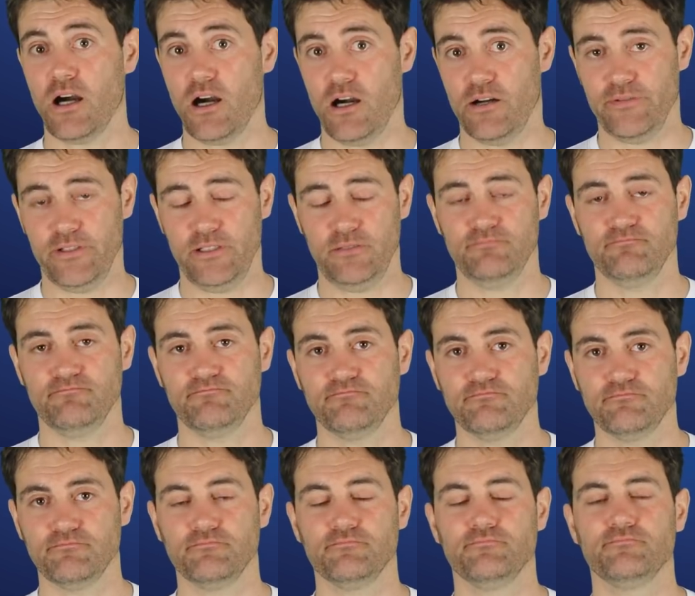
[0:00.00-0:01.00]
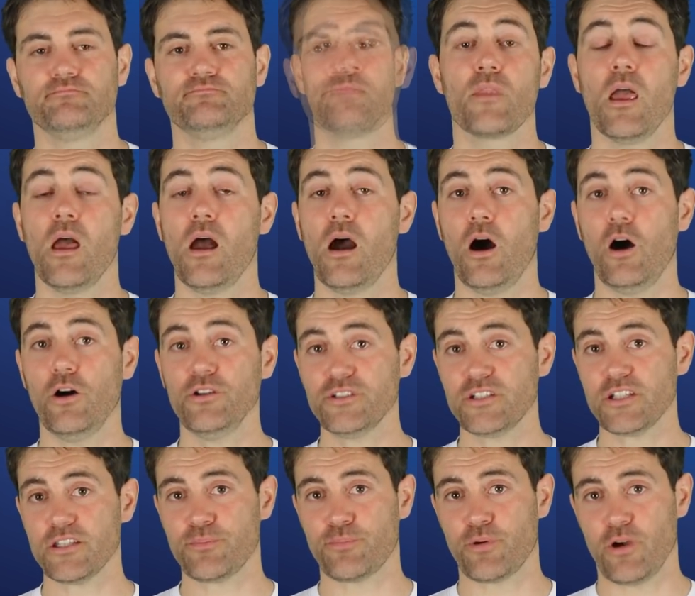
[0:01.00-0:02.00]
halving. On
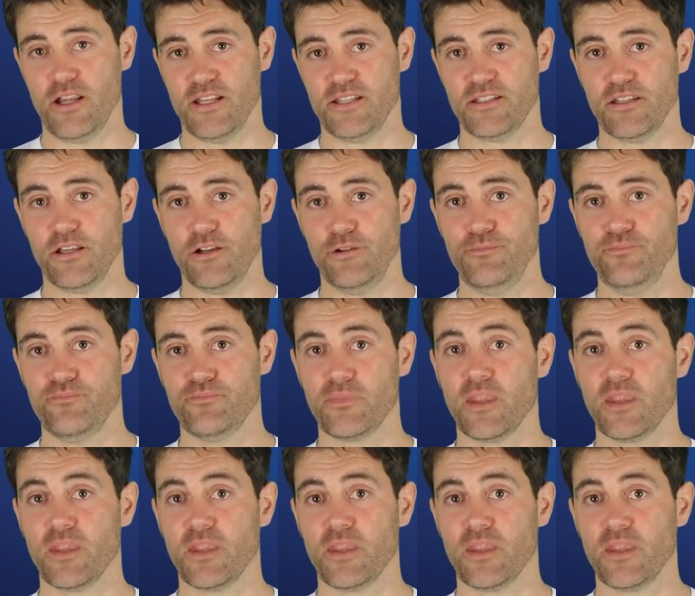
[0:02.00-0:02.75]
to the price though.